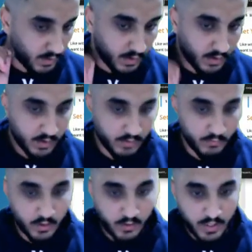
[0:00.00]

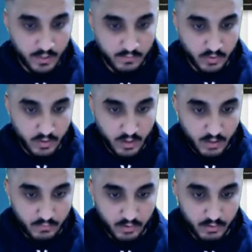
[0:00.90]
We don't have
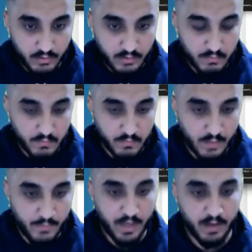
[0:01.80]
Java.
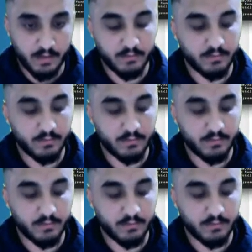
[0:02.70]
My man.